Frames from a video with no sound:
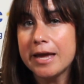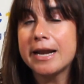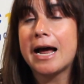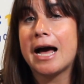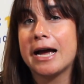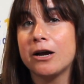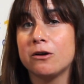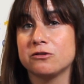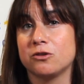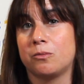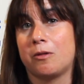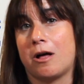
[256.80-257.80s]
And I
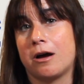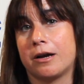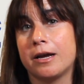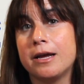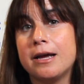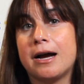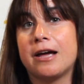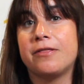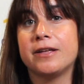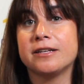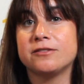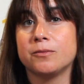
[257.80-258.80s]
also blog. I
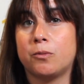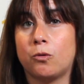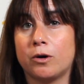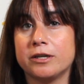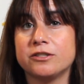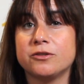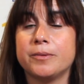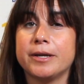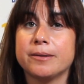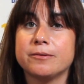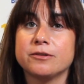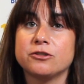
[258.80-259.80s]
think it's important to be
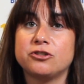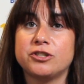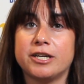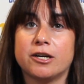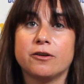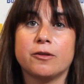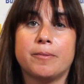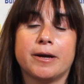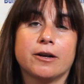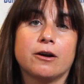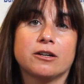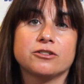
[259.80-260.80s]
able to share the
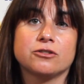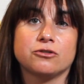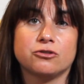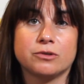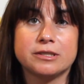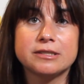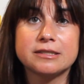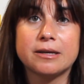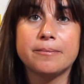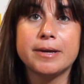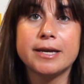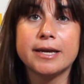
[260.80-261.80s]
pedagogical choices
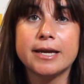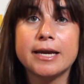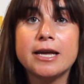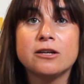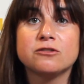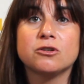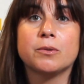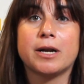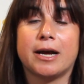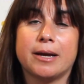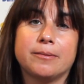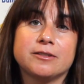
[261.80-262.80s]
I'm making. So when
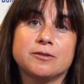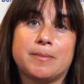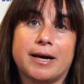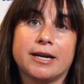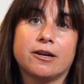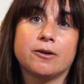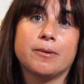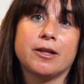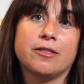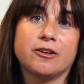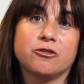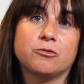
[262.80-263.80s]
I'm inspired by
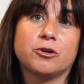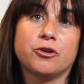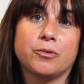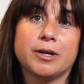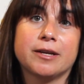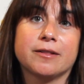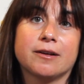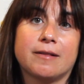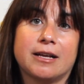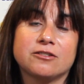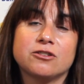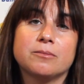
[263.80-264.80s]
things we're doing in the
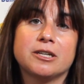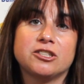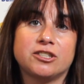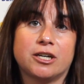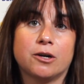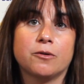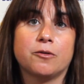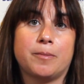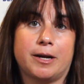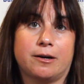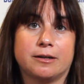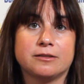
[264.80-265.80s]
classroom, I share it with
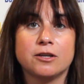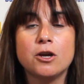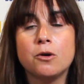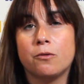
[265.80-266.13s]
parents.